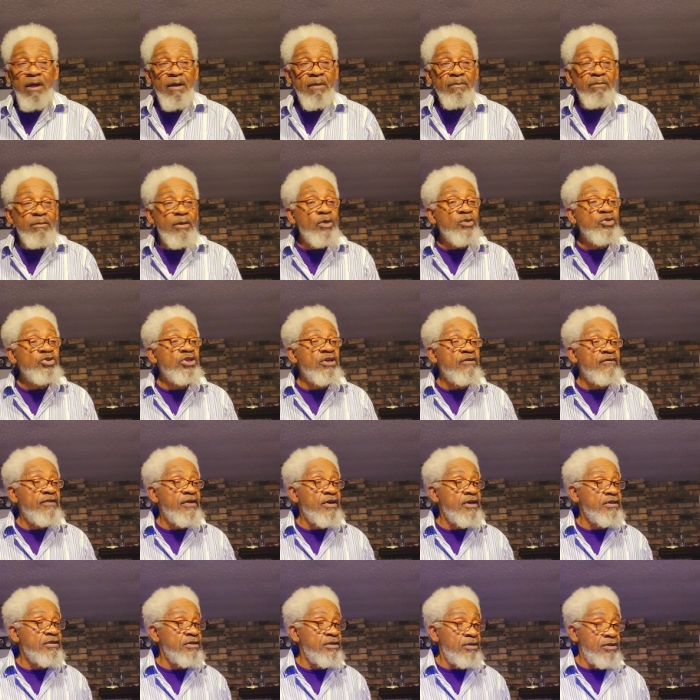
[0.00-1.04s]
Most of
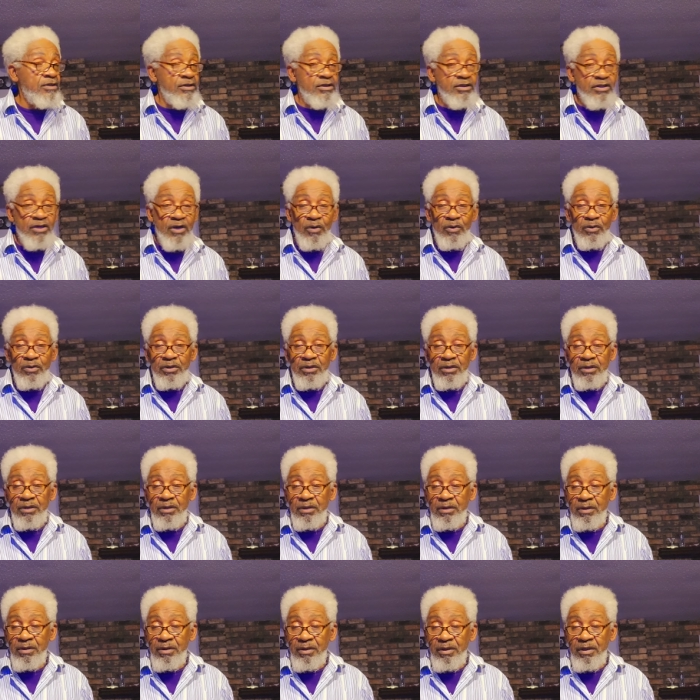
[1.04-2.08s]
us don't.
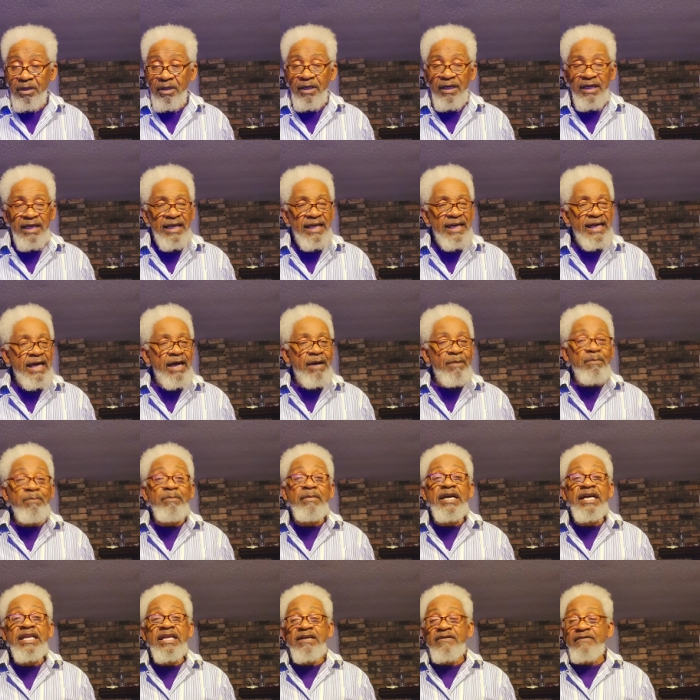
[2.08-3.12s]
And
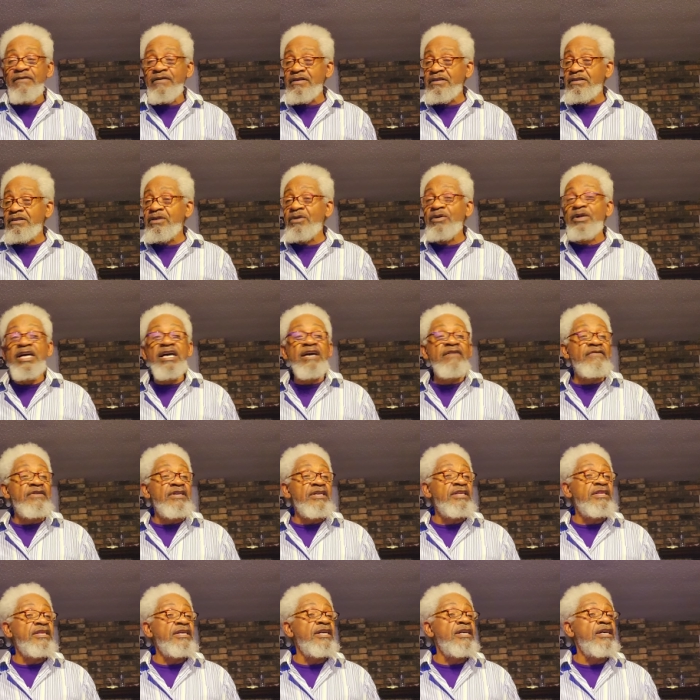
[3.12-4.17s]
many of us don't have
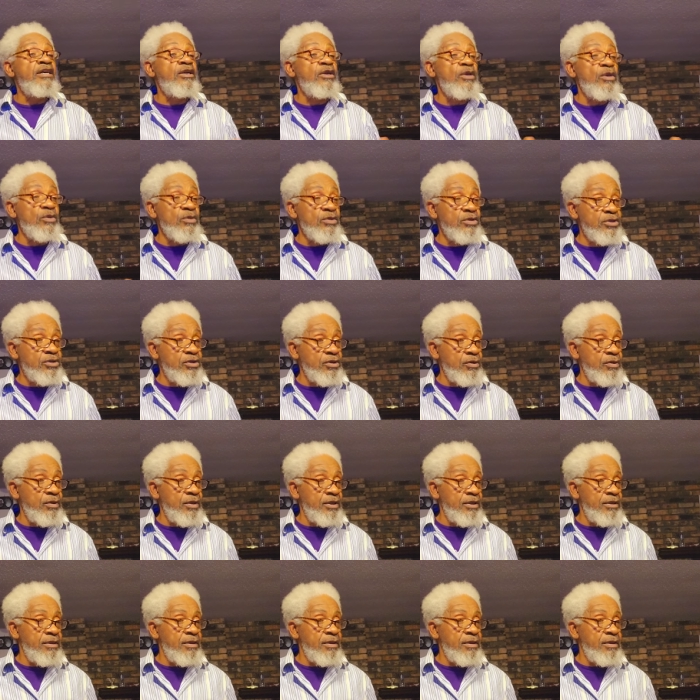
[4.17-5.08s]
anything close to it.